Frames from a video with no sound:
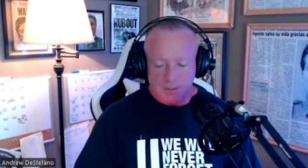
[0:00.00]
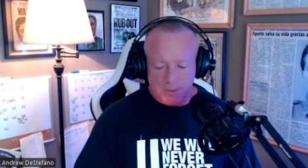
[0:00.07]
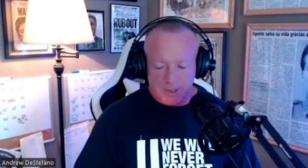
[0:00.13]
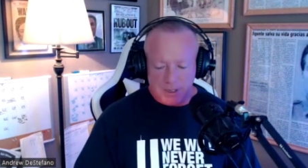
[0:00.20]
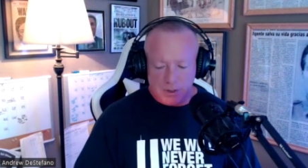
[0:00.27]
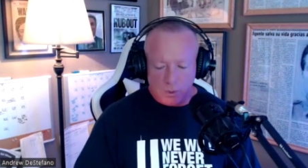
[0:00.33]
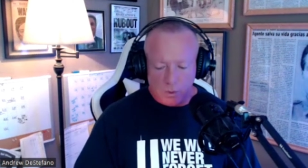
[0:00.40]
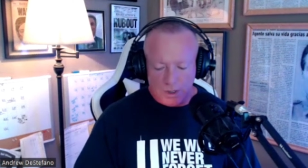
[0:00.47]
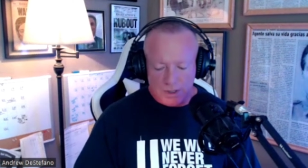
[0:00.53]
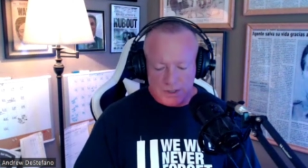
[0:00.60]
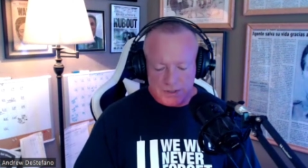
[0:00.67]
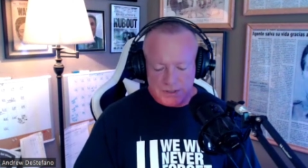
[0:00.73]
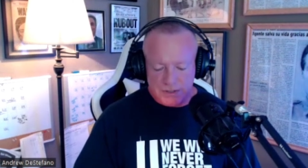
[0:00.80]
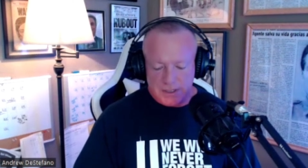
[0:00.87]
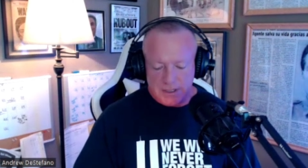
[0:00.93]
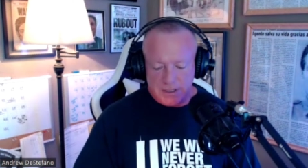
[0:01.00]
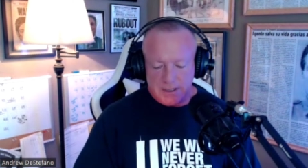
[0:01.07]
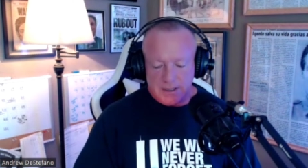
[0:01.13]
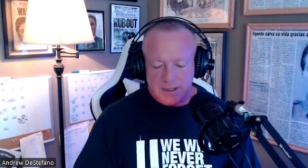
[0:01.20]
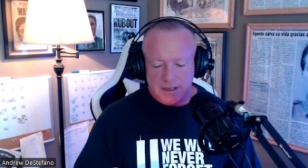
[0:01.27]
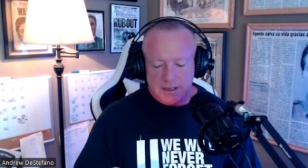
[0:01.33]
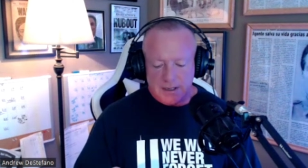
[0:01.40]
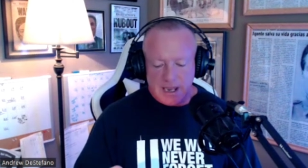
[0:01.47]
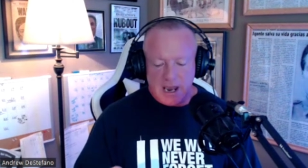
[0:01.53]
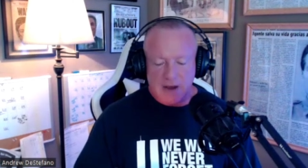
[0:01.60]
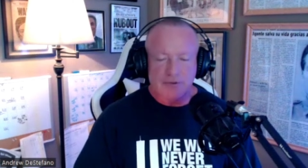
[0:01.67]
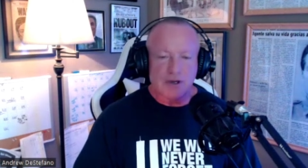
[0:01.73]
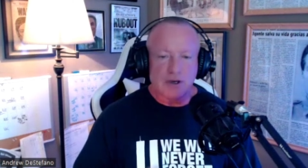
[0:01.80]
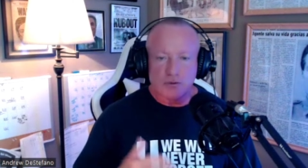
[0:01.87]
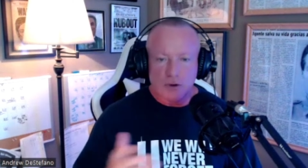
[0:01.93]
because
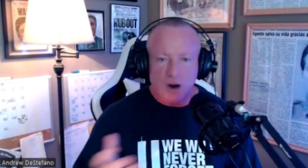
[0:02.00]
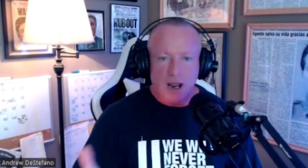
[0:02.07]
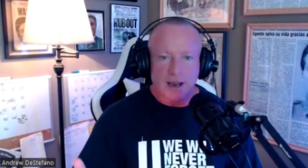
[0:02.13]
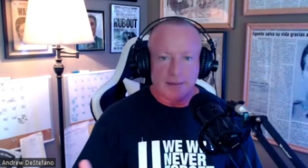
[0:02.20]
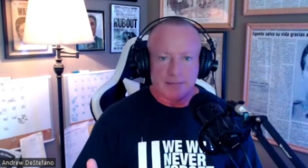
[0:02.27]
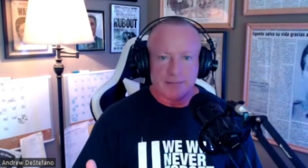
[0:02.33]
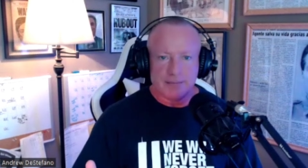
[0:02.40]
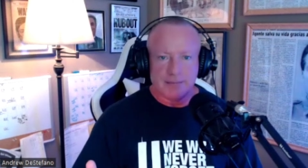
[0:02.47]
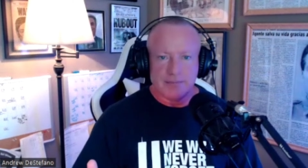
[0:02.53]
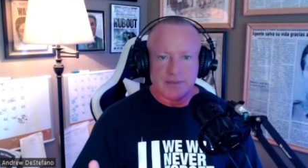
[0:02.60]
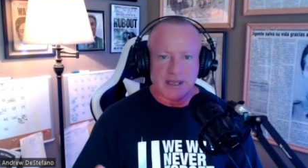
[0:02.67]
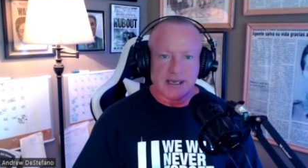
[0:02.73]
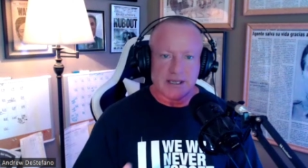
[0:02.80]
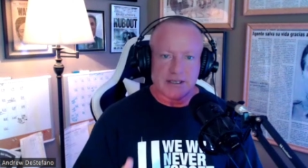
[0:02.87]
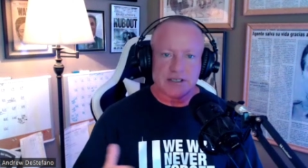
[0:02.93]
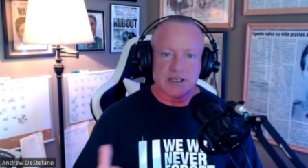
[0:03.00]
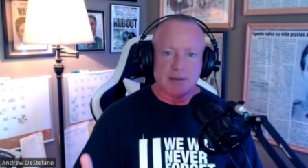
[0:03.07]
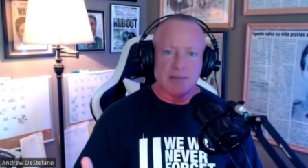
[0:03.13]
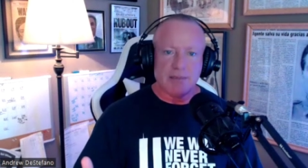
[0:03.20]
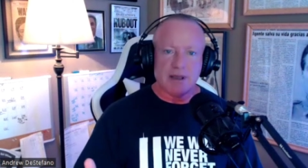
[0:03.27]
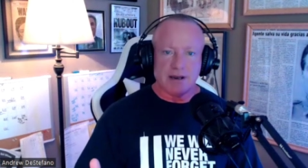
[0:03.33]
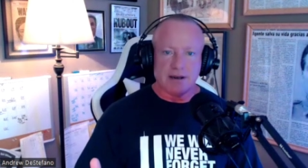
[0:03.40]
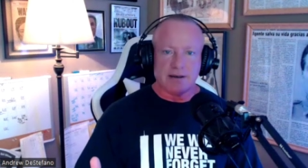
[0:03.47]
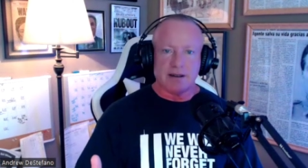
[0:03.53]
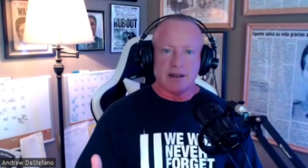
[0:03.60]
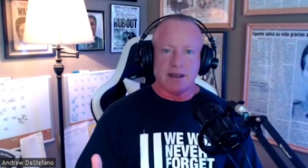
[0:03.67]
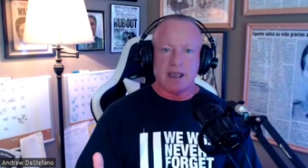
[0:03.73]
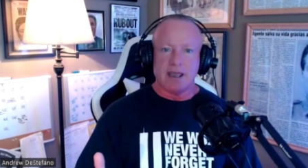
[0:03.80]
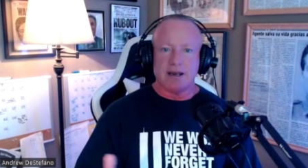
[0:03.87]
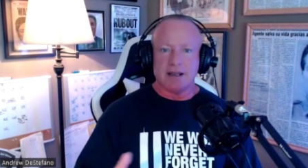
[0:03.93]
every crime that gets committed
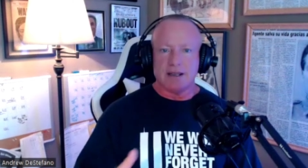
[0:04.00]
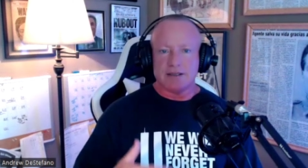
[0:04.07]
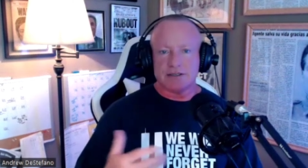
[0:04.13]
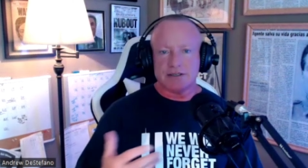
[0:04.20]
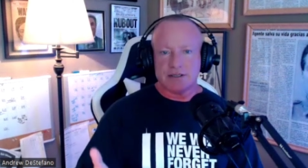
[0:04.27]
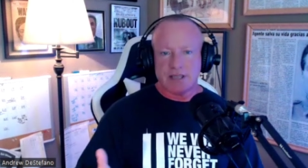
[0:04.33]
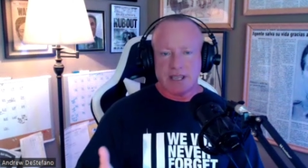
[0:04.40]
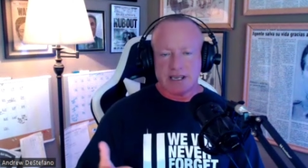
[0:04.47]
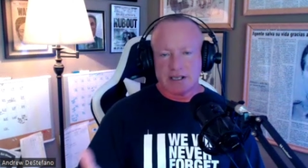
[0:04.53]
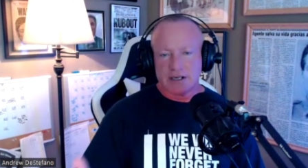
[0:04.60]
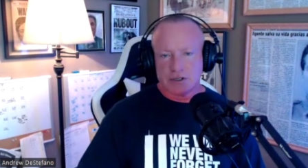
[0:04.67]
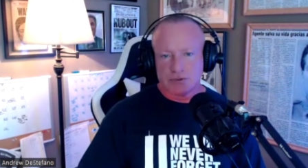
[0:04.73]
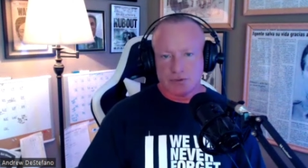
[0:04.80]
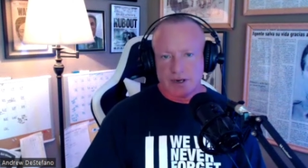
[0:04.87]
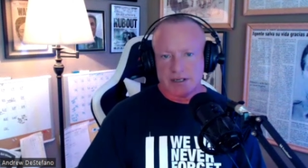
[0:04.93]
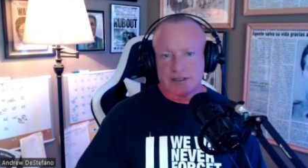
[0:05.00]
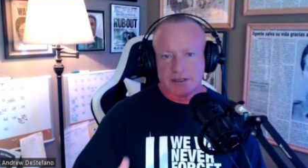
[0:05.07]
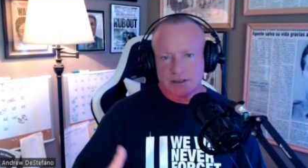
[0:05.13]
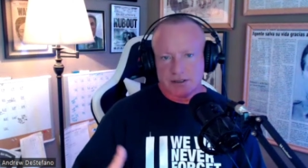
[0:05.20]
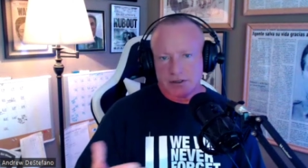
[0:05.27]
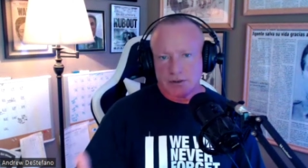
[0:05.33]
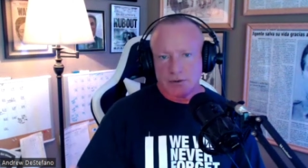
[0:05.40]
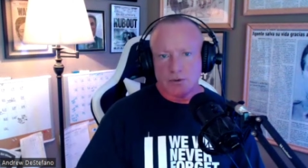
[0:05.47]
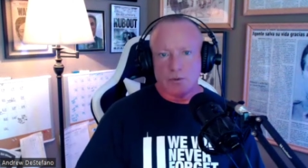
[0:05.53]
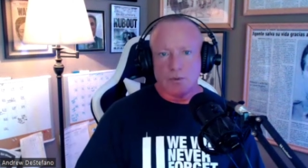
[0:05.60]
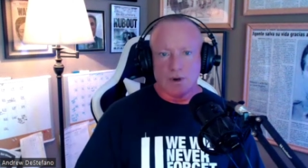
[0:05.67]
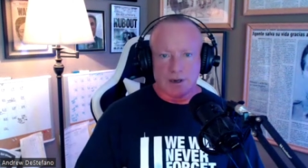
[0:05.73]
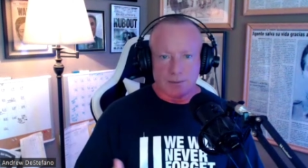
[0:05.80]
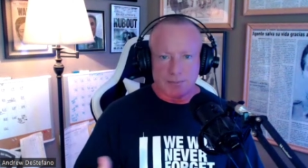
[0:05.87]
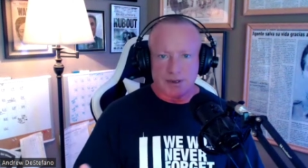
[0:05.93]
and it's they can trace it to
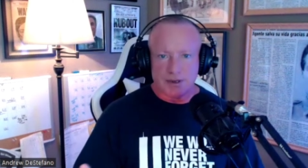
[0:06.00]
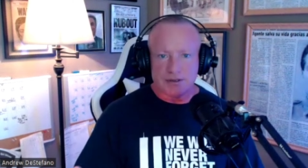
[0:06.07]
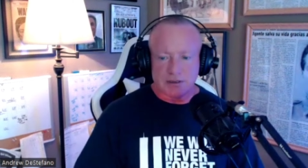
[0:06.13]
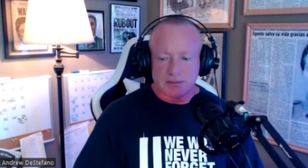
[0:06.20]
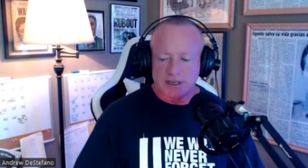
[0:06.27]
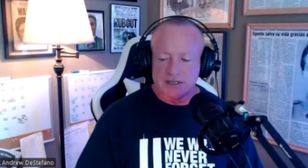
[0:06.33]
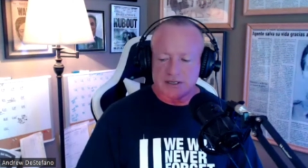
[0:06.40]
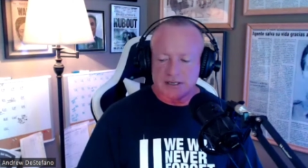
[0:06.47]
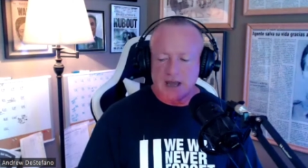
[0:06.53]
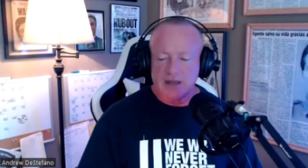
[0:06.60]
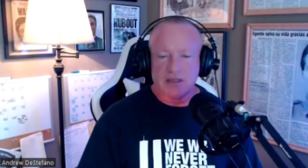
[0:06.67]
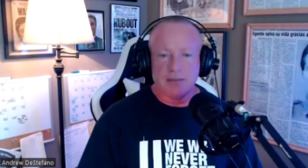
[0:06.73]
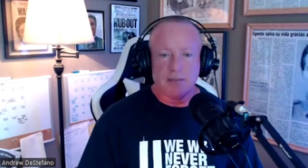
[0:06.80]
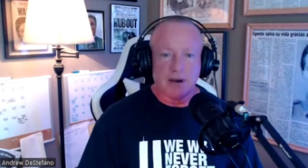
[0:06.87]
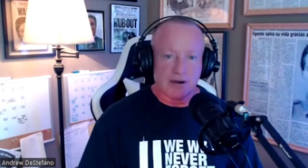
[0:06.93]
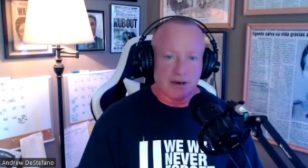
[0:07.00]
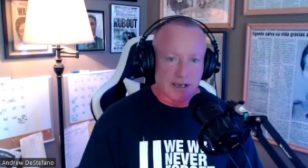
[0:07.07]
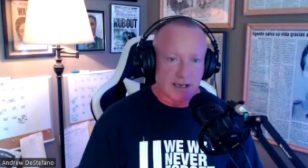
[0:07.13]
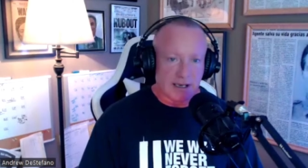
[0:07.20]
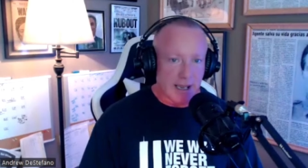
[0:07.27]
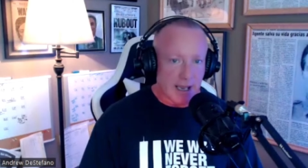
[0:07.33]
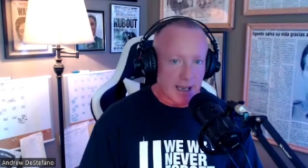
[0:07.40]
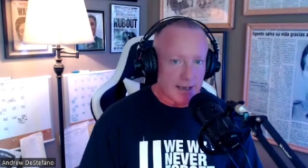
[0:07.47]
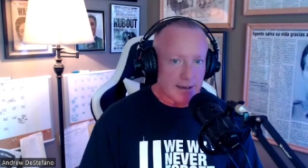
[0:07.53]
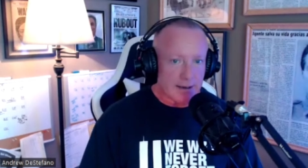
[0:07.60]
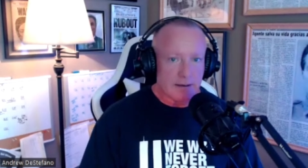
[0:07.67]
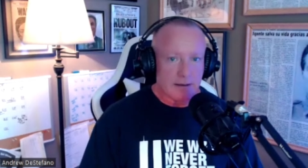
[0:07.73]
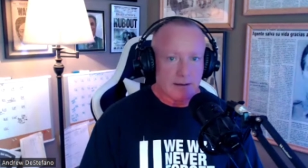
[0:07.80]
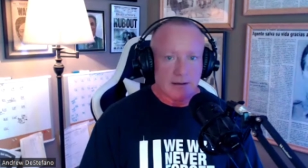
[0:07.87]
what appears to be a South American gang.